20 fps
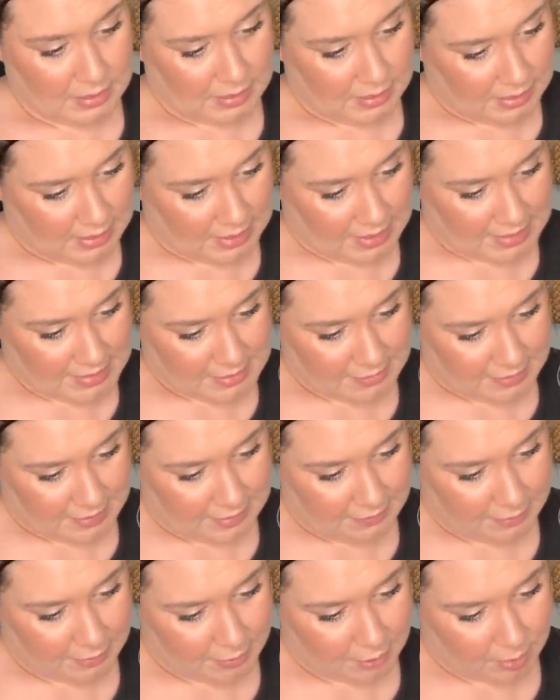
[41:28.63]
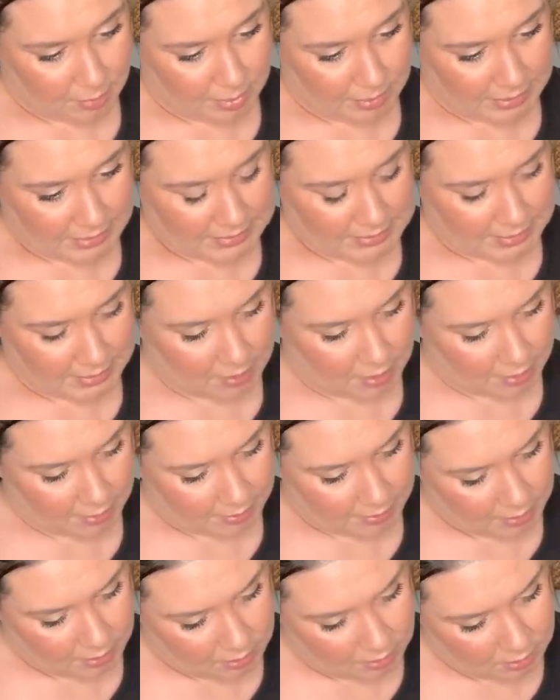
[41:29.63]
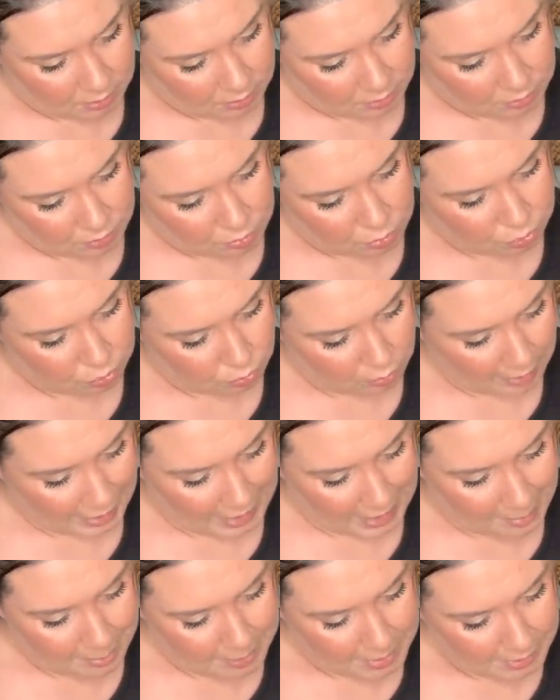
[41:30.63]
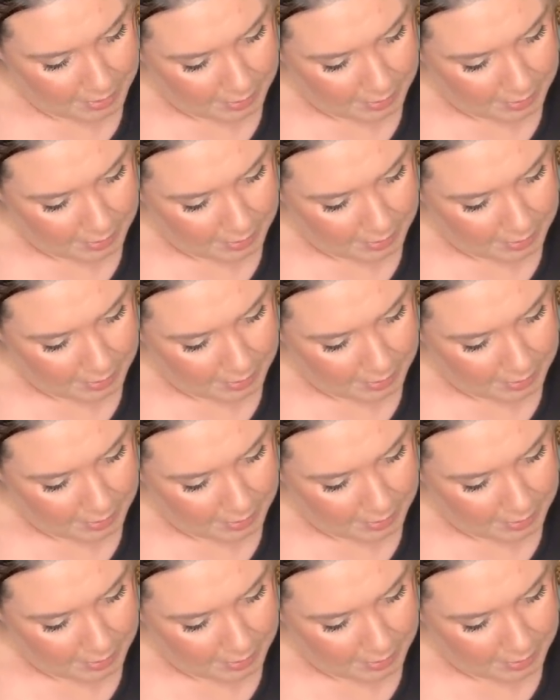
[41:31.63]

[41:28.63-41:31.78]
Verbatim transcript: and it has a $500 price tag on it. Oh crap.